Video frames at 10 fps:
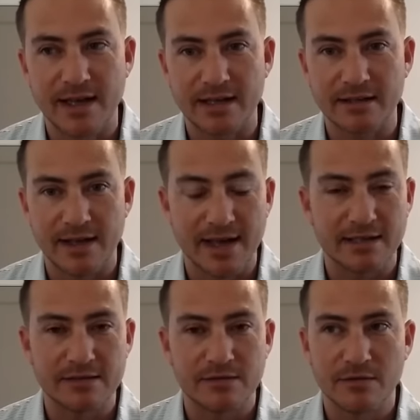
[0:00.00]

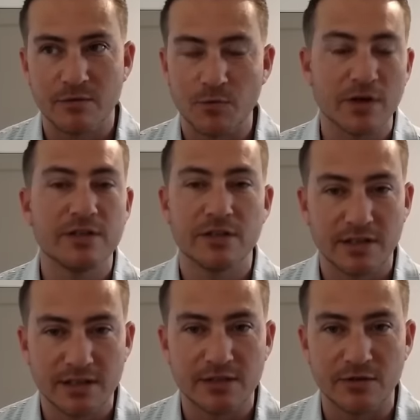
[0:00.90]
And what are you going
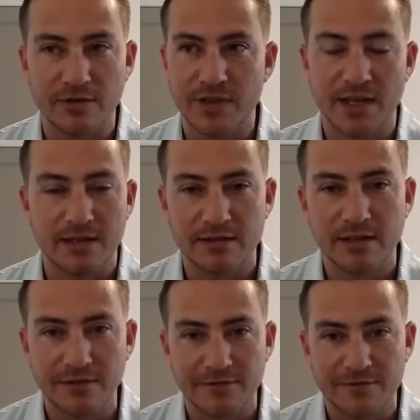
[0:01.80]
to do
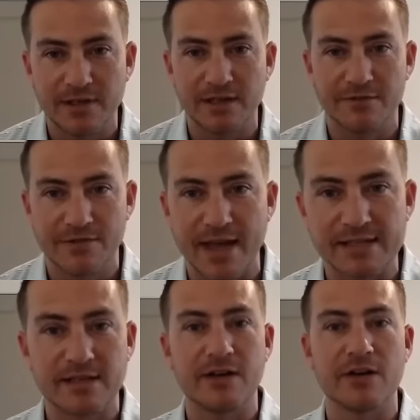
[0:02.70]
if that
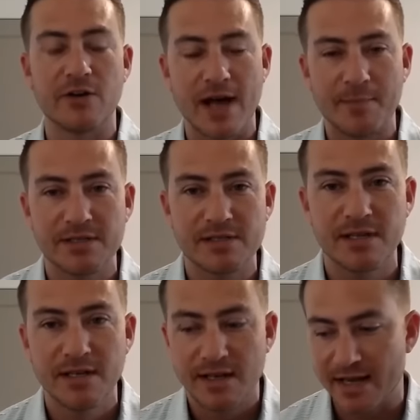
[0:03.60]
scenario happens
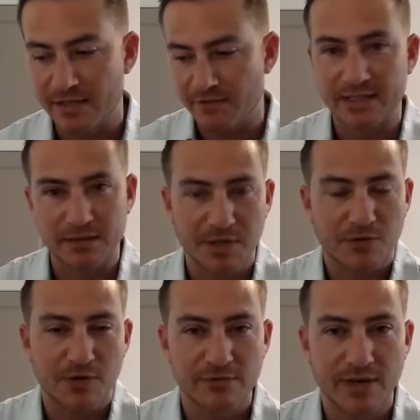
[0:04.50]
and you've got the
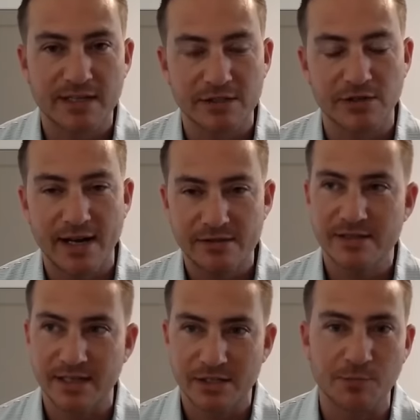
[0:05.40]
Bitcoin right in your house?
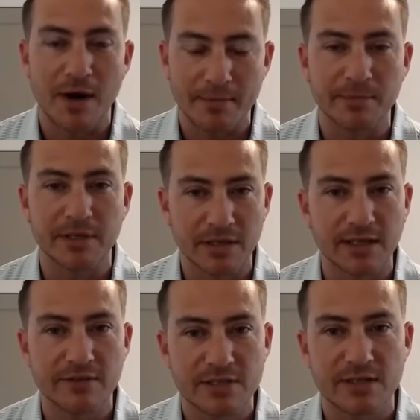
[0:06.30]
Like, you're probably going to
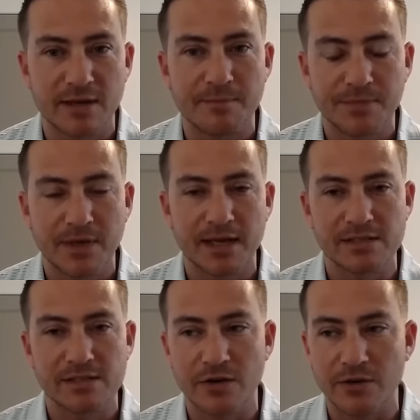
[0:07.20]
give it to them.
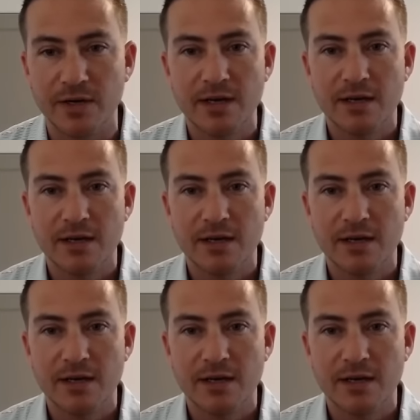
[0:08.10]
And so,